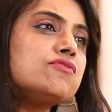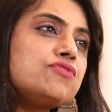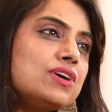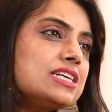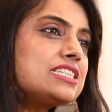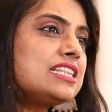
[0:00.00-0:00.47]

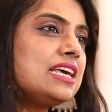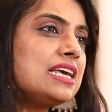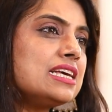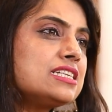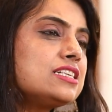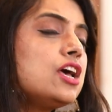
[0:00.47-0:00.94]
first
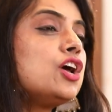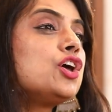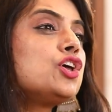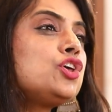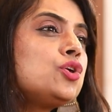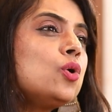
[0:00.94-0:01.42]
thing is
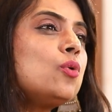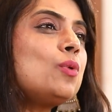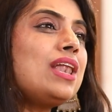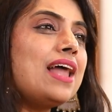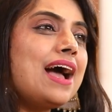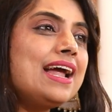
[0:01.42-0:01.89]
you
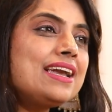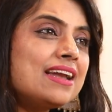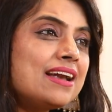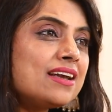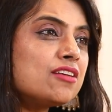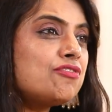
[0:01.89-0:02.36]
will
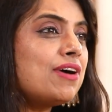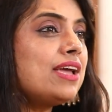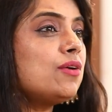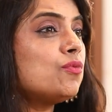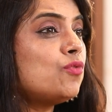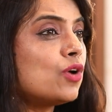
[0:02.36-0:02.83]

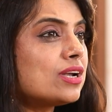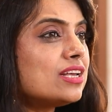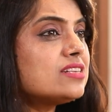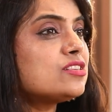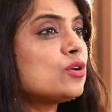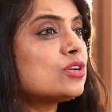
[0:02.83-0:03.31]
identify what
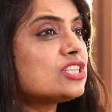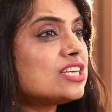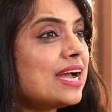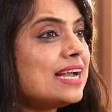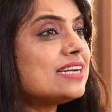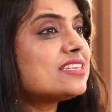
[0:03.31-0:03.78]
is your
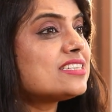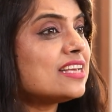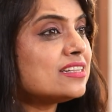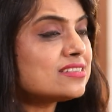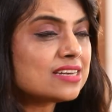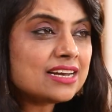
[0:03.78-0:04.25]
child's
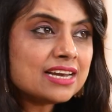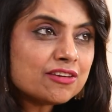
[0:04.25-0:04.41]
sensory